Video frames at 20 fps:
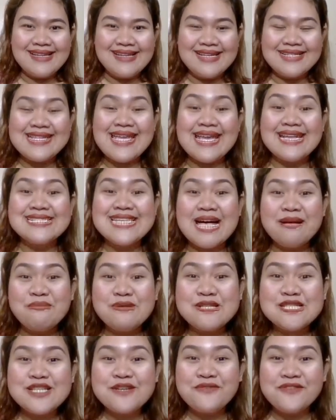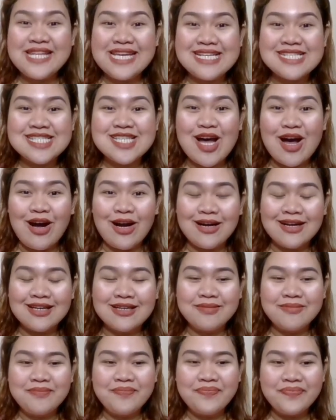The examples of this are:
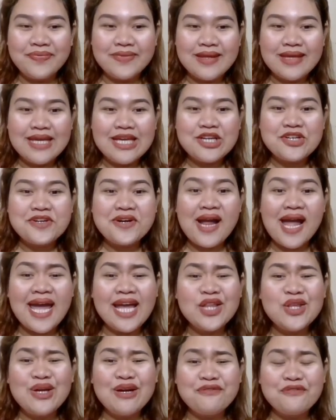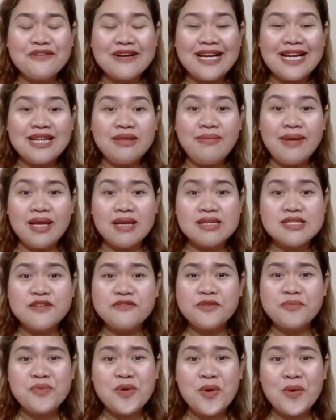crying to a friend because of
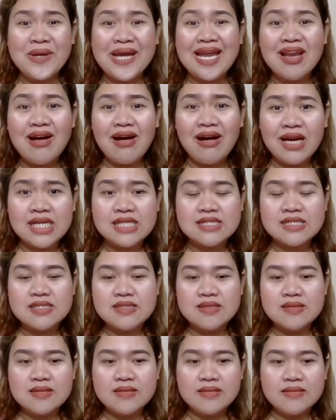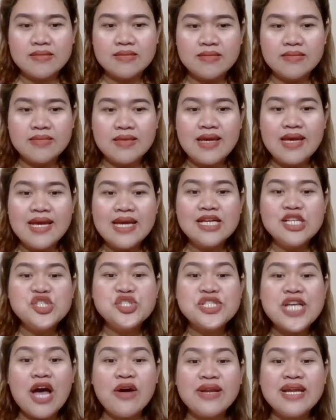a broken heart,
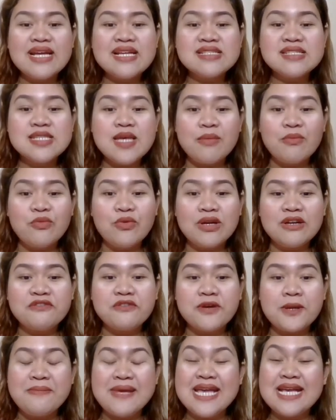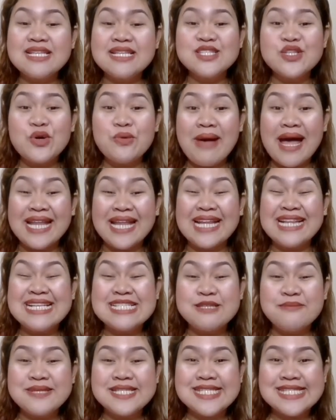shouting at someone for being so mad at
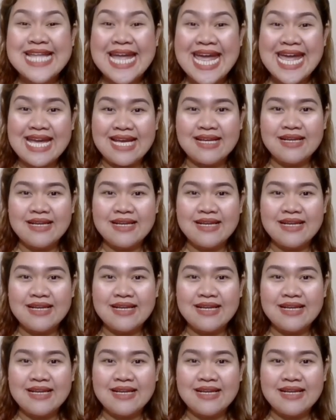his mistake.